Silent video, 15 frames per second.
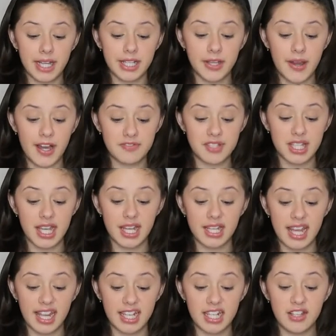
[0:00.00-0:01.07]
then you have to get a
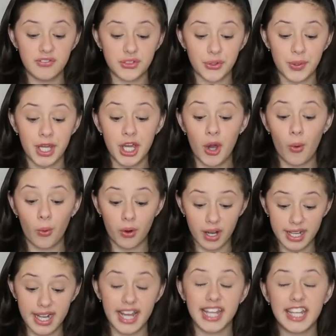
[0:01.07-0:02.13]
negative 3
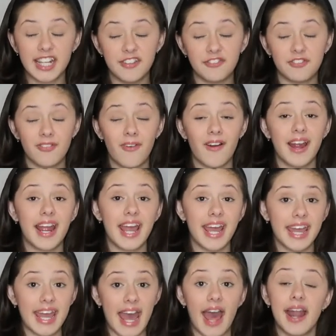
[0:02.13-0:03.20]
or a negative 4
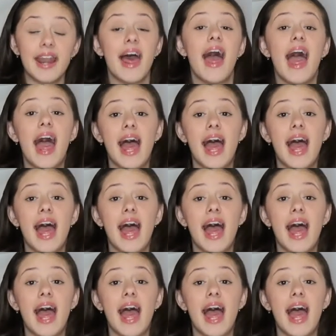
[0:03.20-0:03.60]
again.